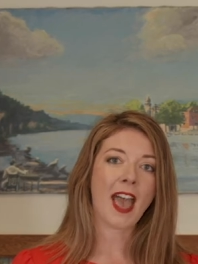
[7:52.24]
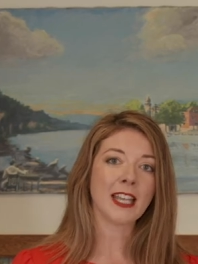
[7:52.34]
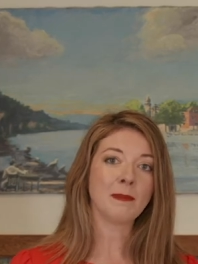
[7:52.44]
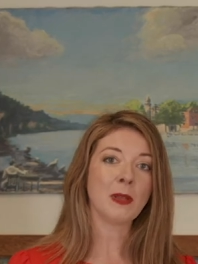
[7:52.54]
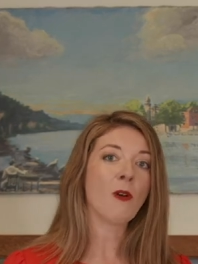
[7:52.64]

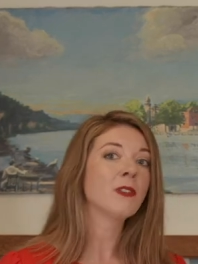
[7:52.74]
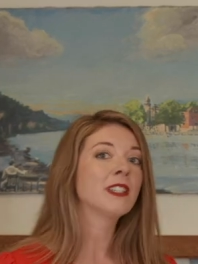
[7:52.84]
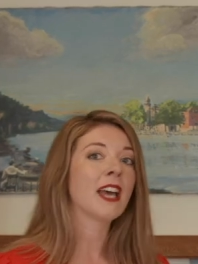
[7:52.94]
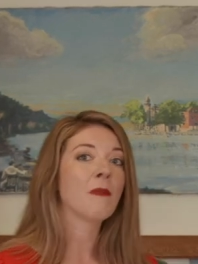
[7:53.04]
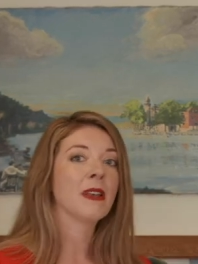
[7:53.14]
And
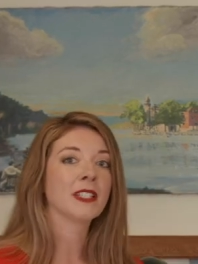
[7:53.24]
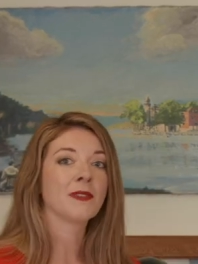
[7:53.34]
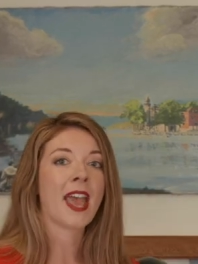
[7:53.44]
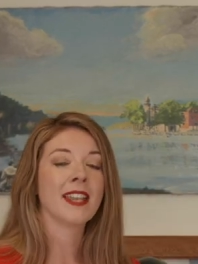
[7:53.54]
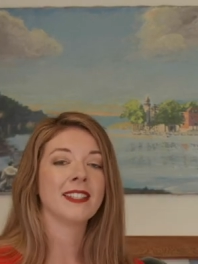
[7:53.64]
beyond that Weald
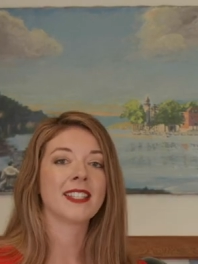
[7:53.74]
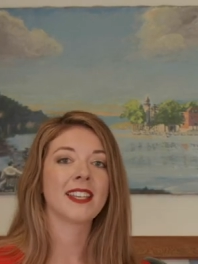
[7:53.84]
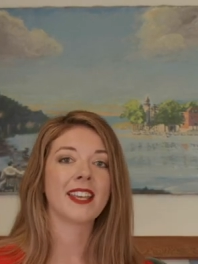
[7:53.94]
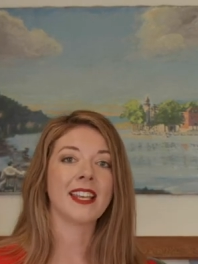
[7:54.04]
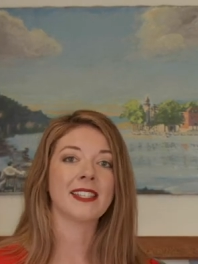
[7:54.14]
of Kent
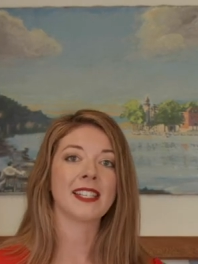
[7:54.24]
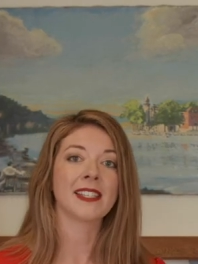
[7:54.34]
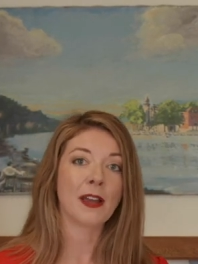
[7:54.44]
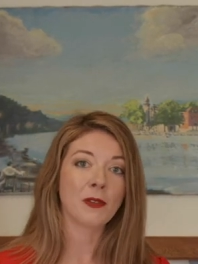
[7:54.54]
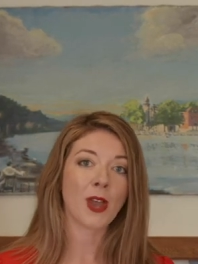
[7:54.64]
is the
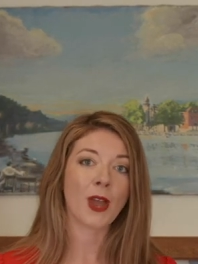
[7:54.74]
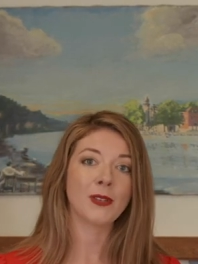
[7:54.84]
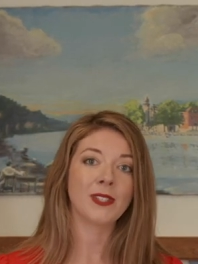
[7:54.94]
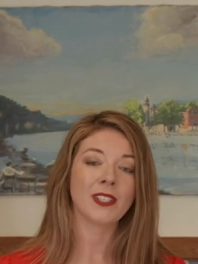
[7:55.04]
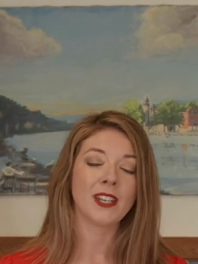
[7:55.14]
south
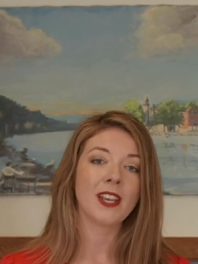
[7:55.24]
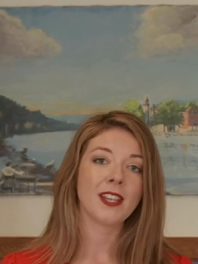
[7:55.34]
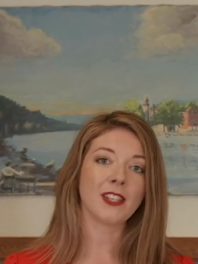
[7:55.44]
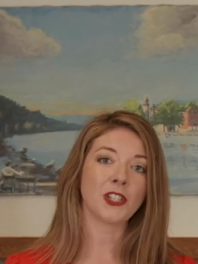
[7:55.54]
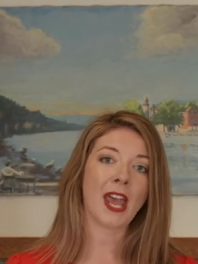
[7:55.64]
coast,
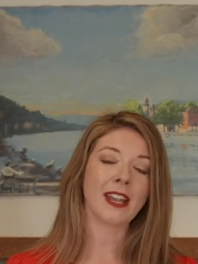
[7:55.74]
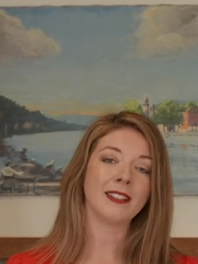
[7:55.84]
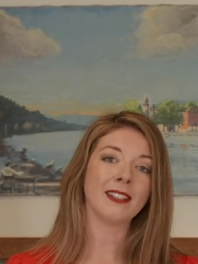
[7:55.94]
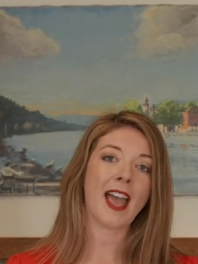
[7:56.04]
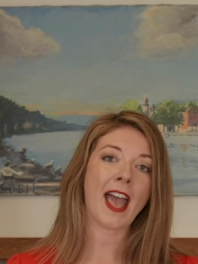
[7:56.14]
the
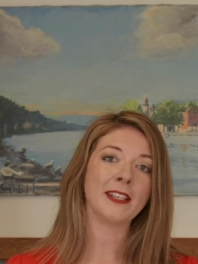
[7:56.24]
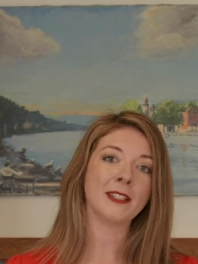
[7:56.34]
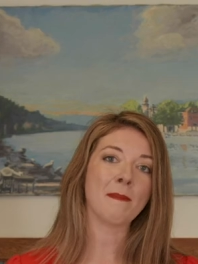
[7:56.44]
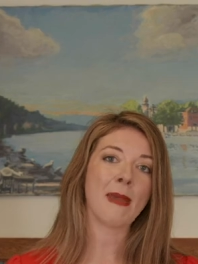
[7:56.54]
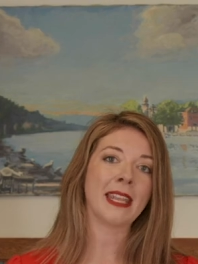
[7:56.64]
Channel,
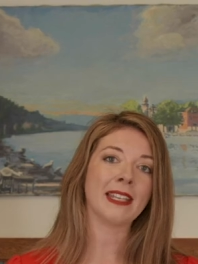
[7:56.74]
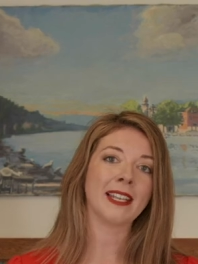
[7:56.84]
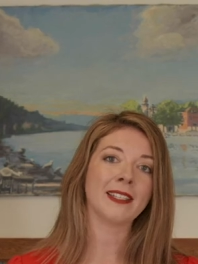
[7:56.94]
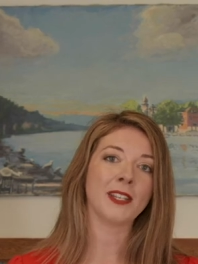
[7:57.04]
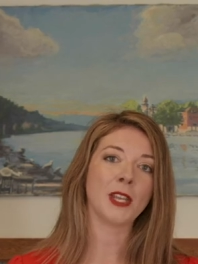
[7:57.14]
and
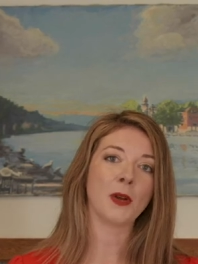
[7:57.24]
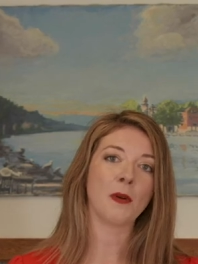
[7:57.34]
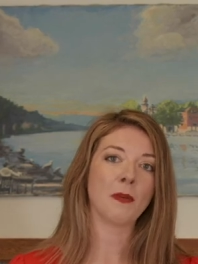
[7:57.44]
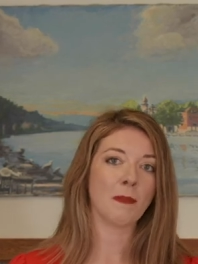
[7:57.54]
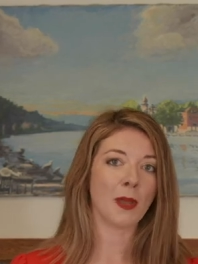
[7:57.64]
mainland Europe